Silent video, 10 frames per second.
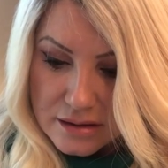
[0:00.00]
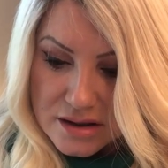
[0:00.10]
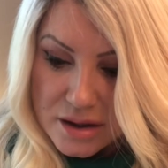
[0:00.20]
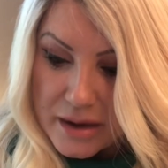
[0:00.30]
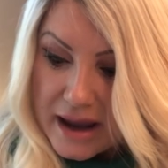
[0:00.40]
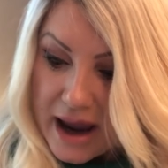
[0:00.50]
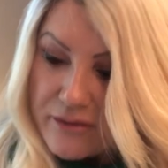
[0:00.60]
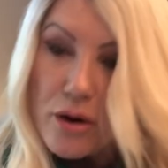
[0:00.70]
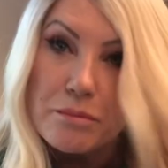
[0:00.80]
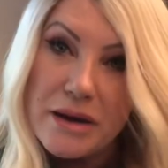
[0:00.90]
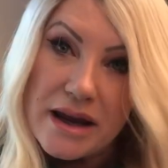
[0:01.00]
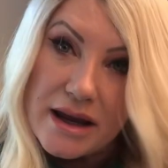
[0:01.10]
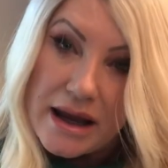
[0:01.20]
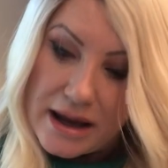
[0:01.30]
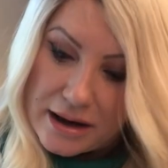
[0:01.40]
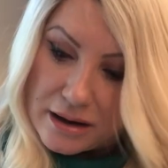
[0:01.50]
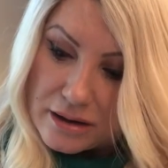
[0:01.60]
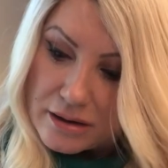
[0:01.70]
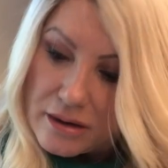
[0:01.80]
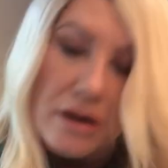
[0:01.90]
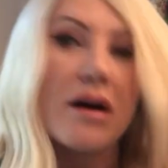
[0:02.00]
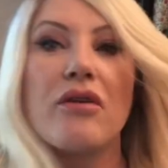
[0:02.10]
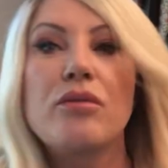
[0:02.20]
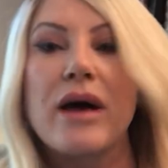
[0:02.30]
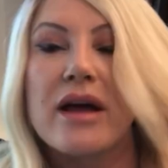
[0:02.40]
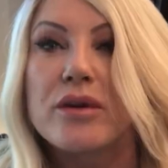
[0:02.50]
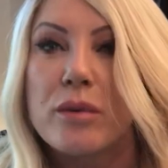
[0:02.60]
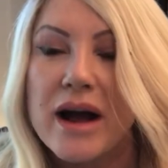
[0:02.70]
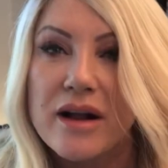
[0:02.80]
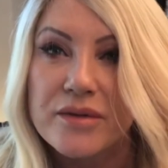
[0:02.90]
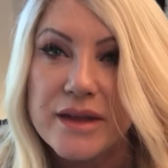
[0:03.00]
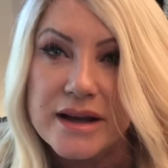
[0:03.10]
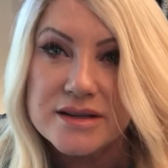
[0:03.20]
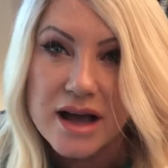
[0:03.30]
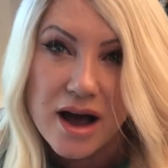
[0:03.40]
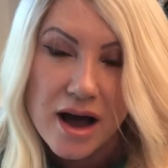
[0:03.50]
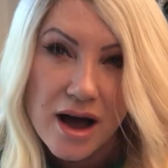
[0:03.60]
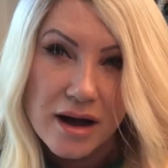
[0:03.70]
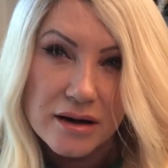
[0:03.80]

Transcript: So he gave up being king of where the wild things are.